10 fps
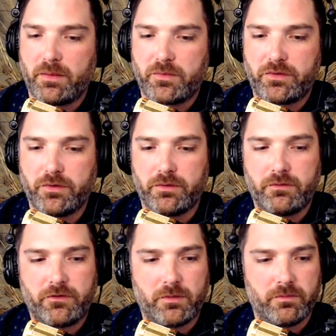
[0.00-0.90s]
through
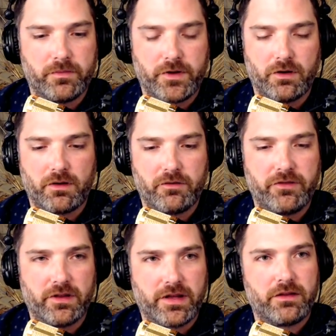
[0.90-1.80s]
from an
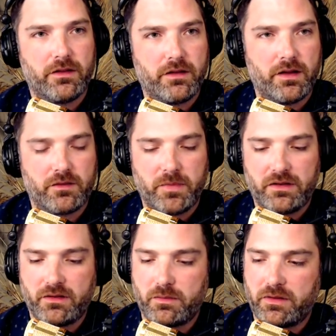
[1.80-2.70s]
affiliate that does
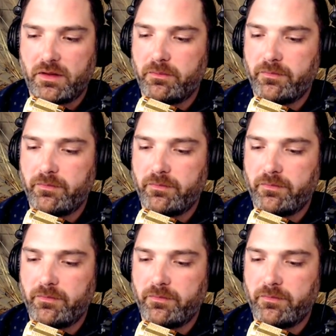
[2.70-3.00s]
business with them.